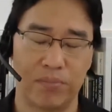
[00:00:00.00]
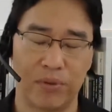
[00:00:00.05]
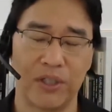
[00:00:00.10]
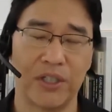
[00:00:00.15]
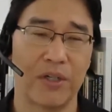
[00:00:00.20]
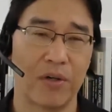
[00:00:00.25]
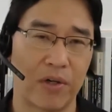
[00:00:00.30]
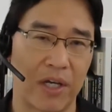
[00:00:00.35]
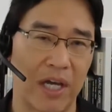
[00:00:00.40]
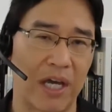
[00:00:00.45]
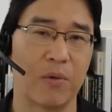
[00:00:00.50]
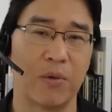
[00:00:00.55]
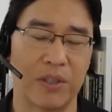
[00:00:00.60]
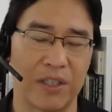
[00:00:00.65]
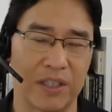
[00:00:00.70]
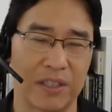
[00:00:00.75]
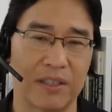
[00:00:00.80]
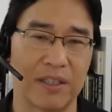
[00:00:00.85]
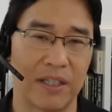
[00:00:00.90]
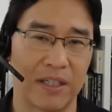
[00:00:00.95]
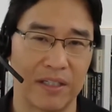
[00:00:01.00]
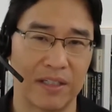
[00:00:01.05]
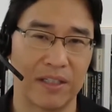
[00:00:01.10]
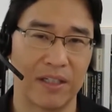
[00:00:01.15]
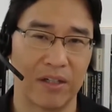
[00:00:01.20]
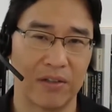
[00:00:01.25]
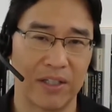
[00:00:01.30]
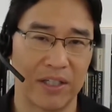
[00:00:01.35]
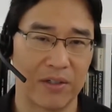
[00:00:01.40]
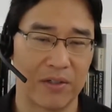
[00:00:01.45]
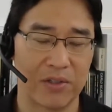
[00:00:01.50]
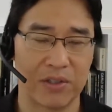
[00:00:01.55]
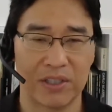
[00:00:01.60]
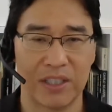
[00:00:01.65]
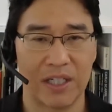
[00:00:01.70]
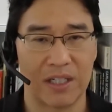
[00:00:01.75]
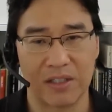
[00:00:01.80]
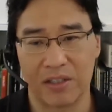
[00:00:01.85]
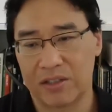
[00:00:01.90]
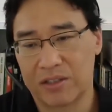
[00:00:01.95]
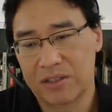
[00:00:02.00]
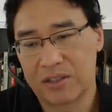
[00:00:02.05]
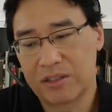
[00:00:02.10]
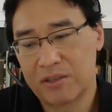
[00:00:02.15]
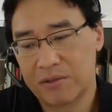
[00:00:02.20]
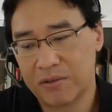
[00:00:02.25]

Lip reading: okay with it. They understand